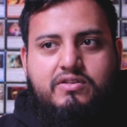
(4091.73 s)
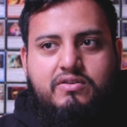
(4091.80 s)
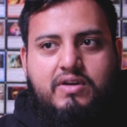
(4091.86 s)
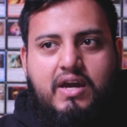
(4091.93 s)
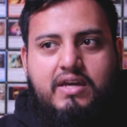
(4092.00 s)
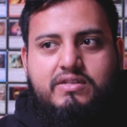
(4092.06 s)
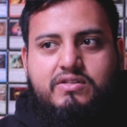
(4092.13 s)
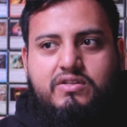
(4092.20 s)
Do you
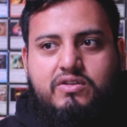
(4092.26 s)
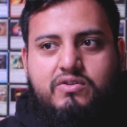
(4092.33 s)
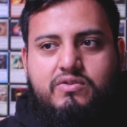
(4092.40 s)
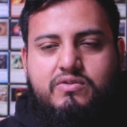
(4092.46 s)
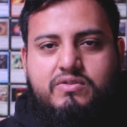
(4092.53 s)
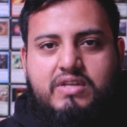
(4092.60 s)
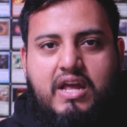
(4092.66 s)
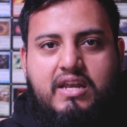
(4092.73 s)
guys
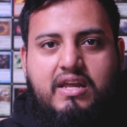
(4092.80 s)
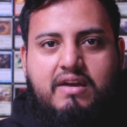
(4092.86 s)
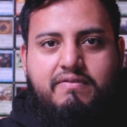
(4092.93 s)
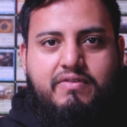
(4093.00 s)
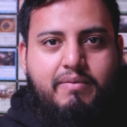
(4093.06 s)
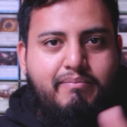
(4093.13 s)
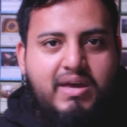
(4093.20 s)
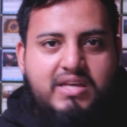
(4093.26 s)
use any
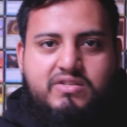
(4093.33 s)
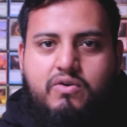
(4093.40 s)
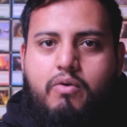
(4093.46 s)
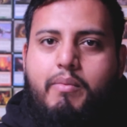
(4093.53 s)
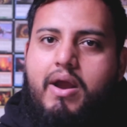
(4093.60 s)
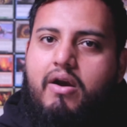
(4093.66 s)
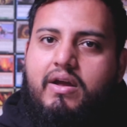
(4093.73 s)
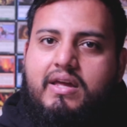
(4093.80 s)
of the
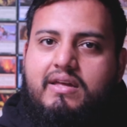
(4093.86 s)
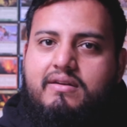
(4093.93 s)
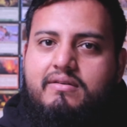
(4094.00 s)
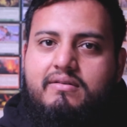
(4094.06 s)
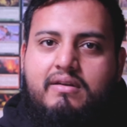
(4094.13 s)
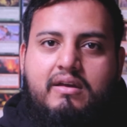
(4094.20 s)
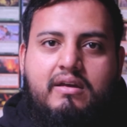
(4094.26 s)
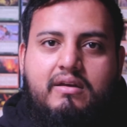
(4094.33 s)

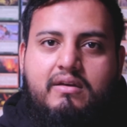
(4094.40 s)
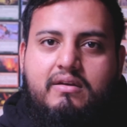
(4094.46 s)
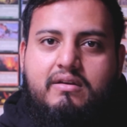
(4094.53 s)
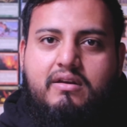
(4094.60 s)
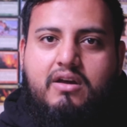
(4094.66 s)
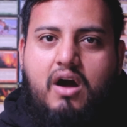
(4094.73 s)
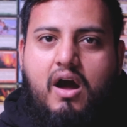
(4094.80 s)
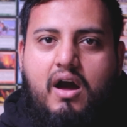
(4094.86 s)
Mesoamerican
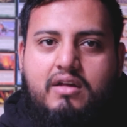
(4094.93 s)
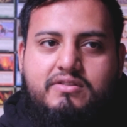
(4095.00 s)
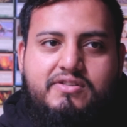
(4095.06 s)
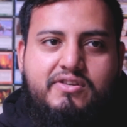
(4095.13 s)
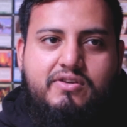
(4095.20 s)
gods?